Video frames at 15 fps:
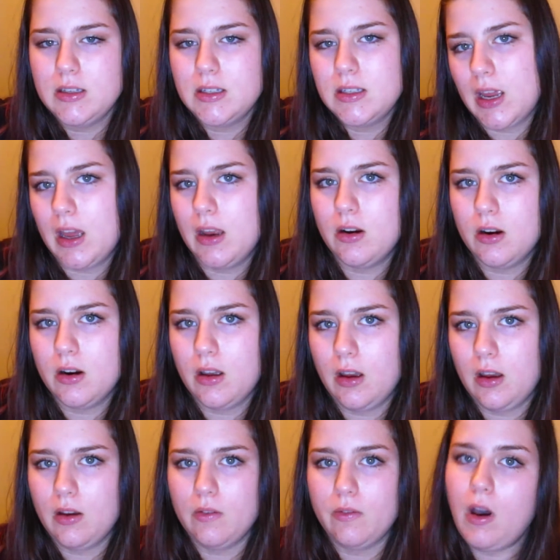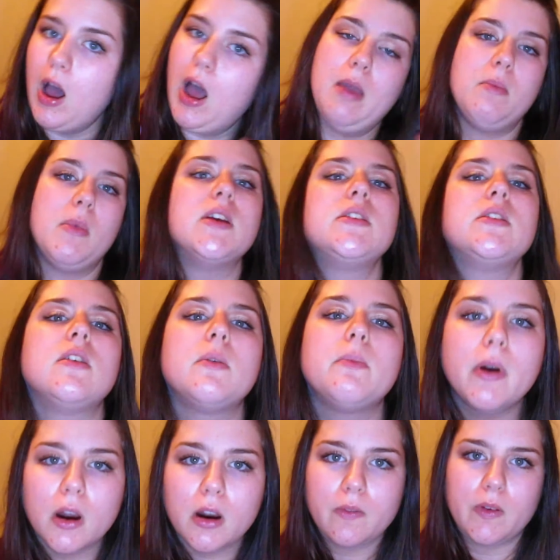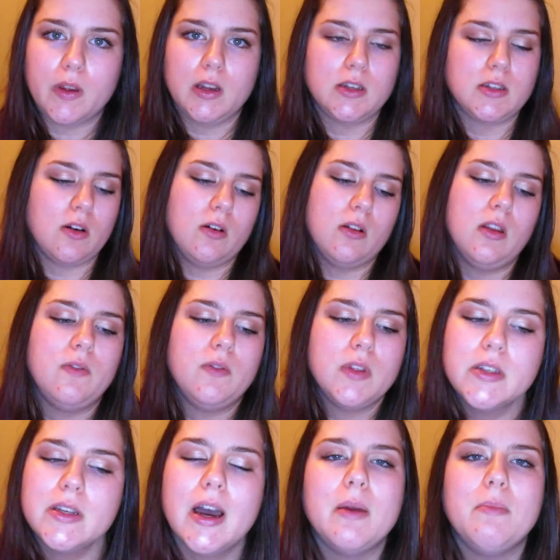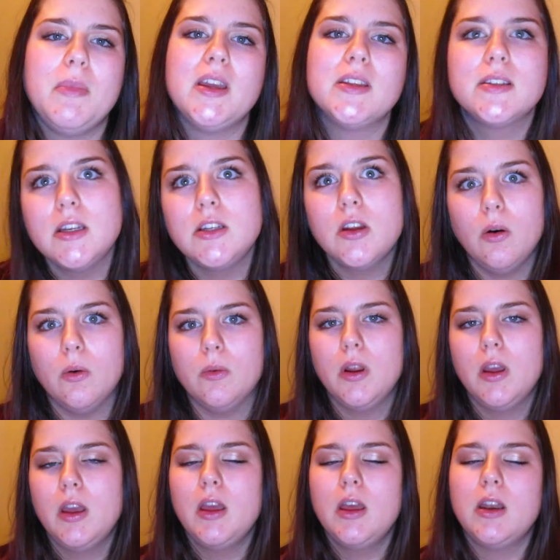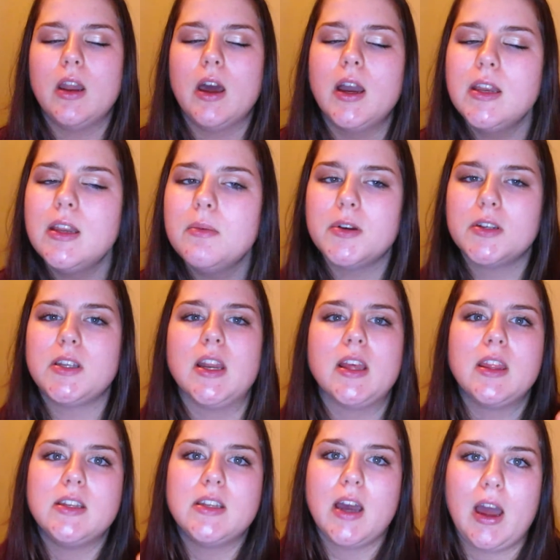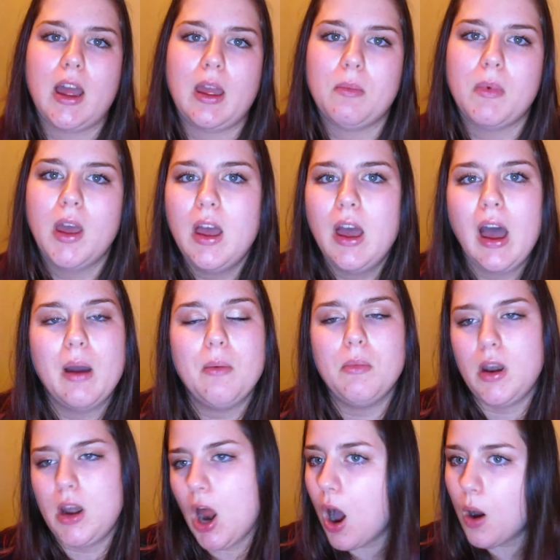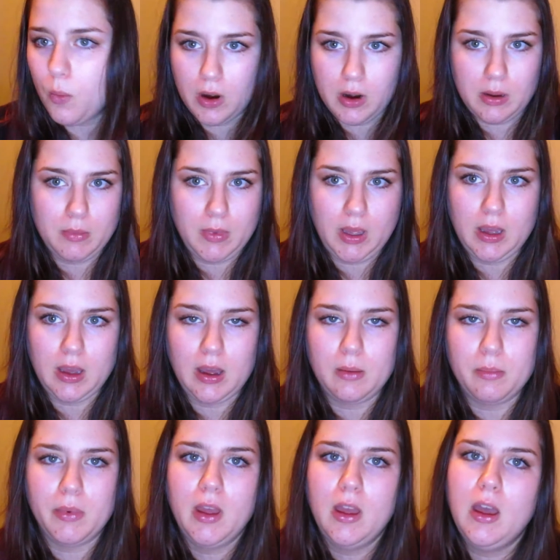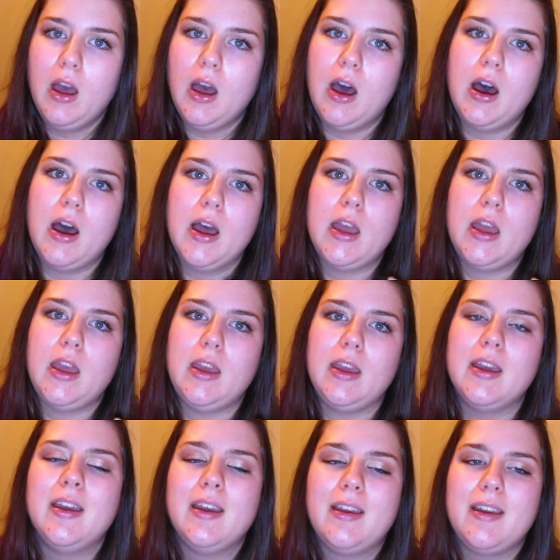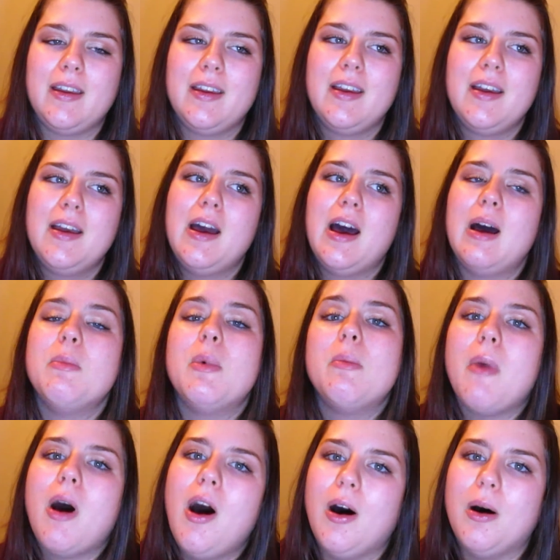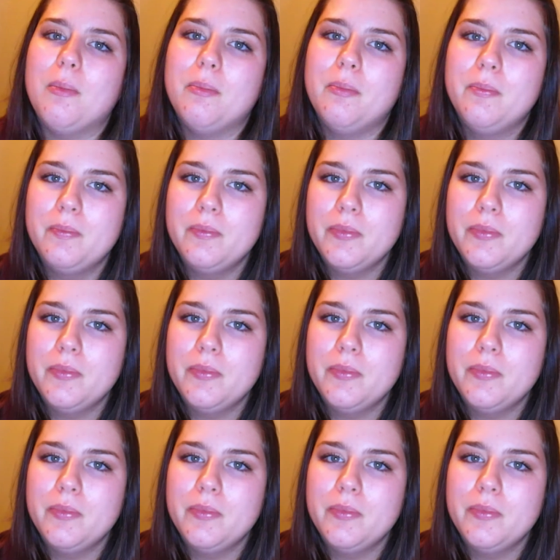standard of I must look perfect all of the time, because I don't. 90% of the time I'm not wearing makeup. I'm a mom,